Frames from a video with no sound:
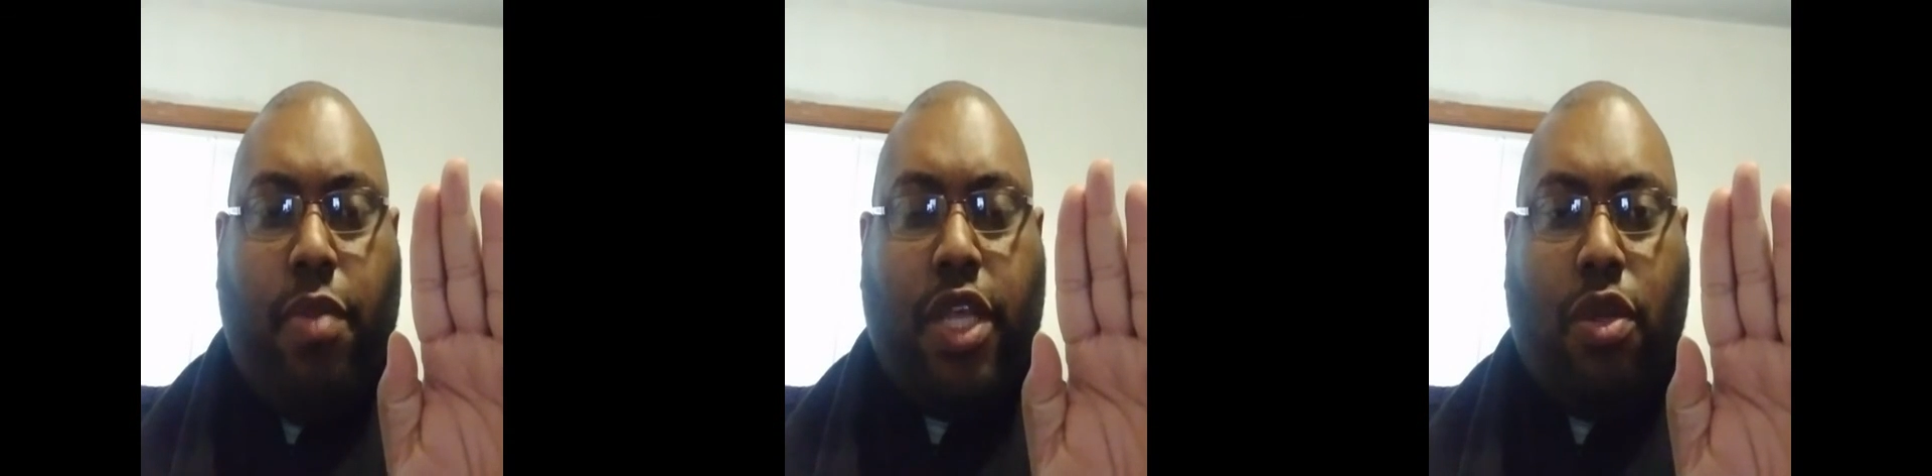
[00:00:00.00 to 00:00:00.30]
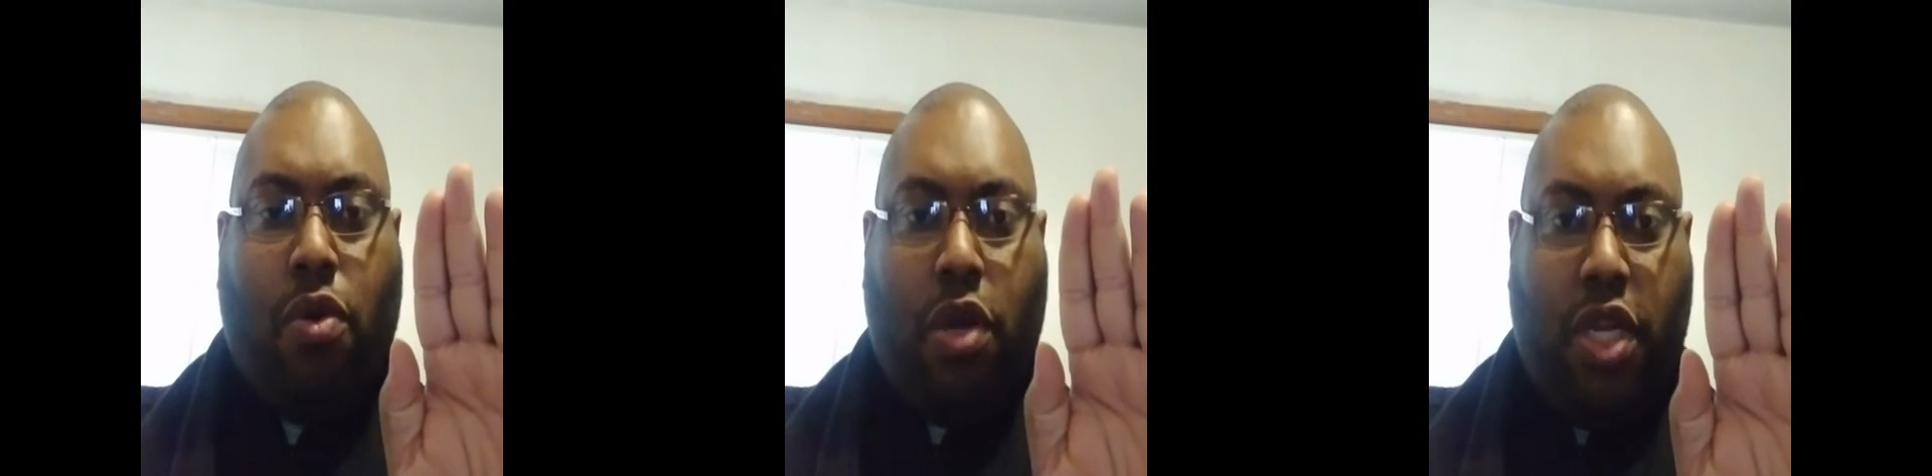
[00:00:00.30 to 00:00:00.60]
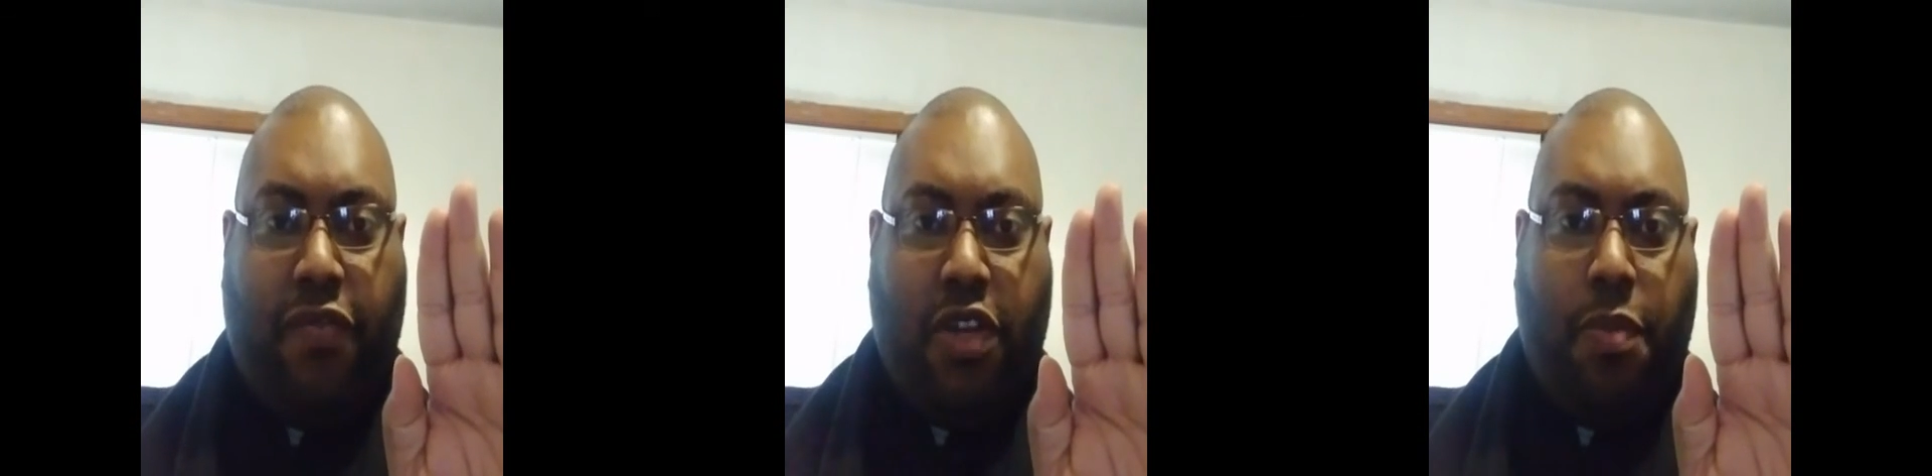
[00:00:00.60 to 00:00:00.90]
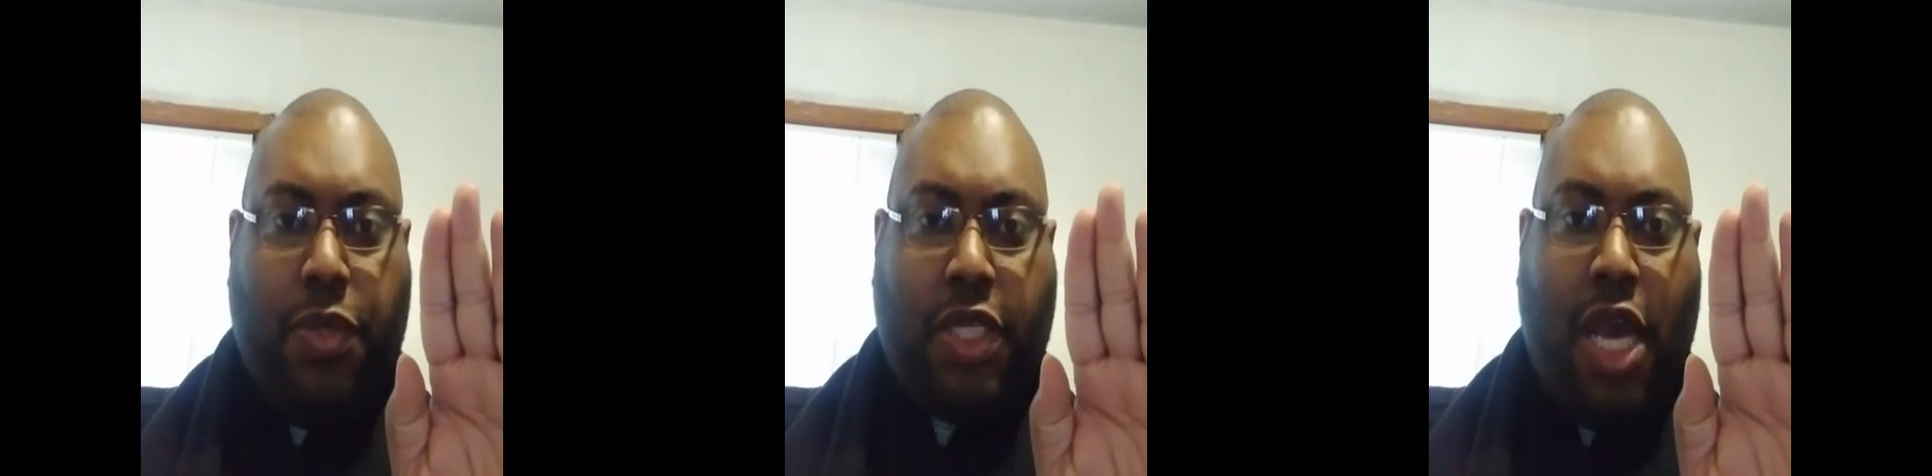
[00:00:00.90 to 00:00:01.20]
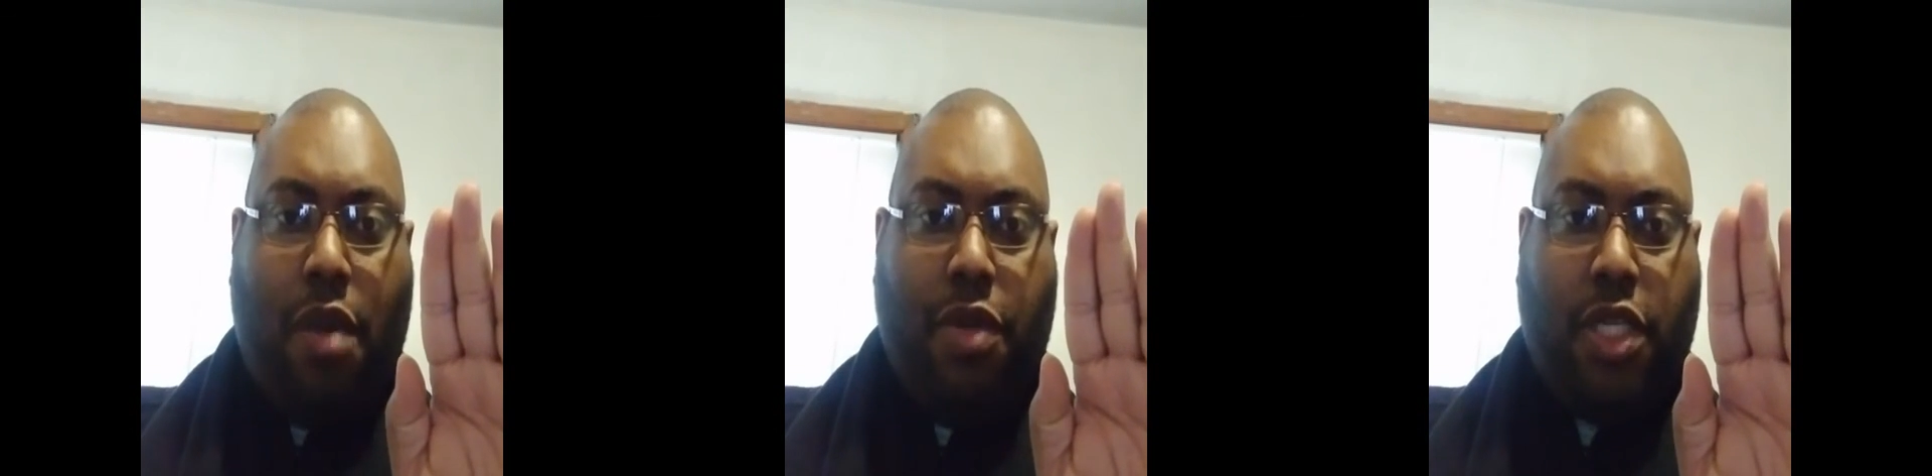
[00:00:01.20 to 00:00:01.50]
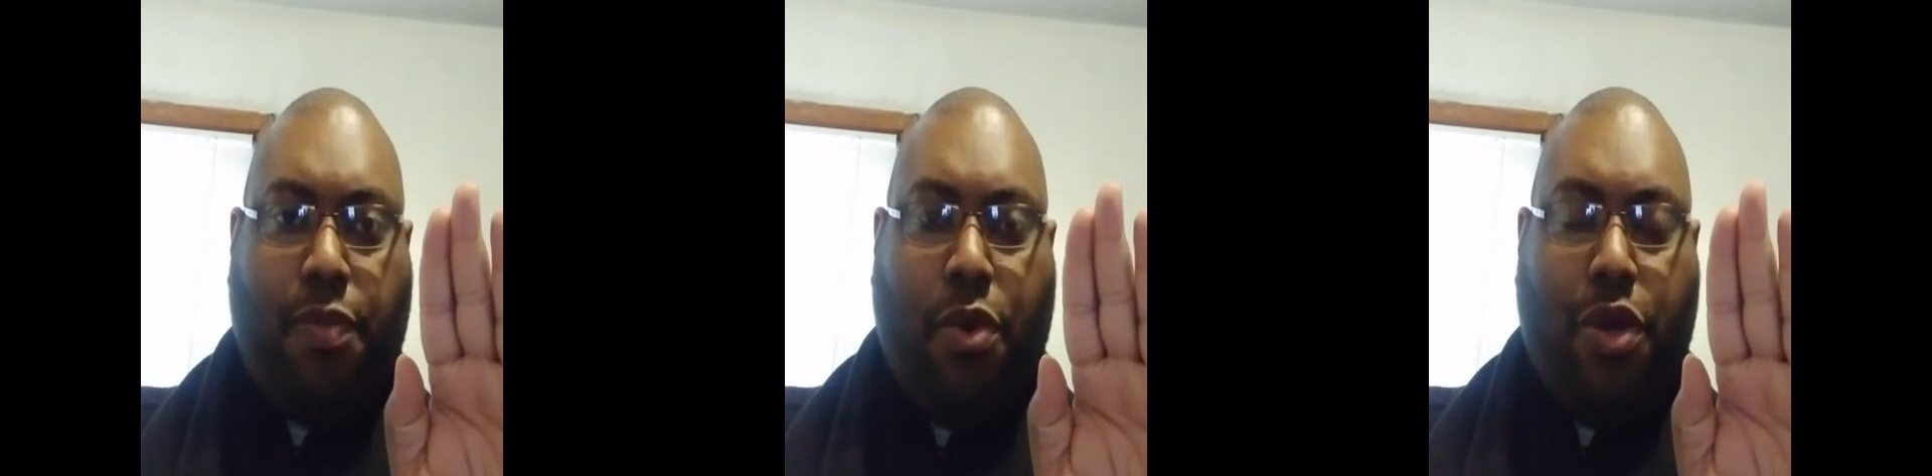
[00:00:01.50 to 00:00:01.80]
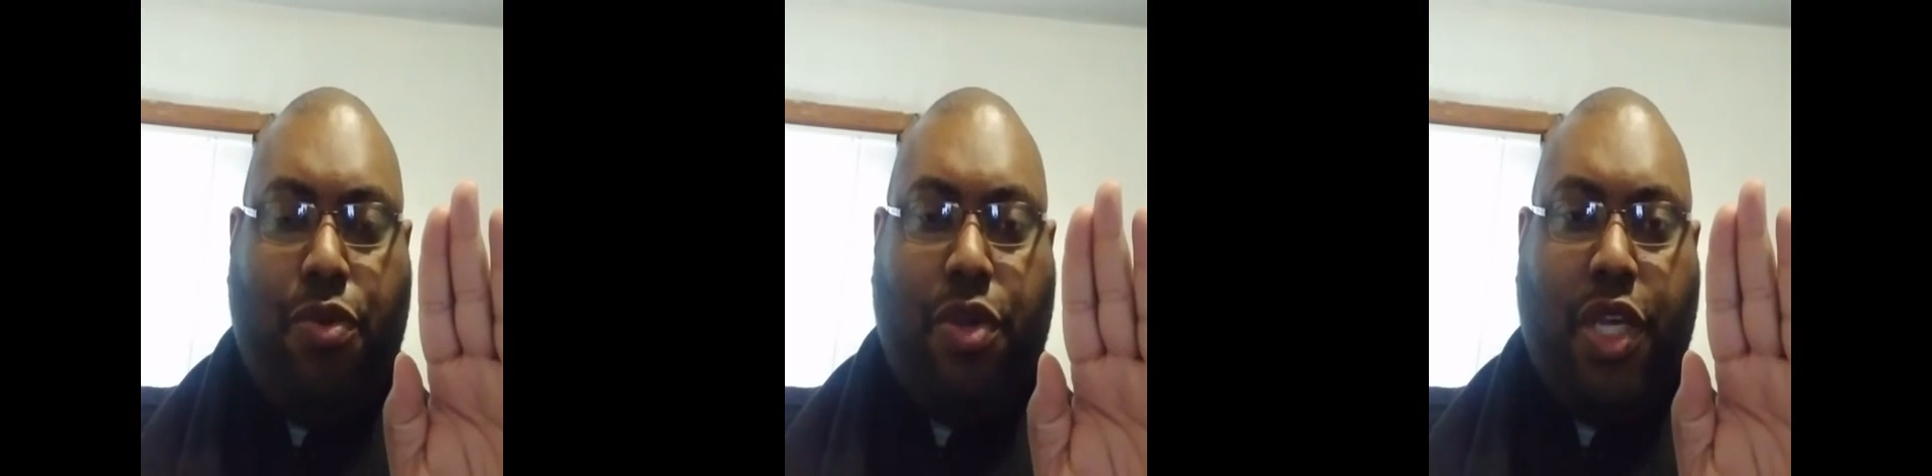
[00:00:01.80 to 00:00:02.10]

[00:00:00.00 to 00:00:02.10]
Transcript: May the Lord lift up his countenance upon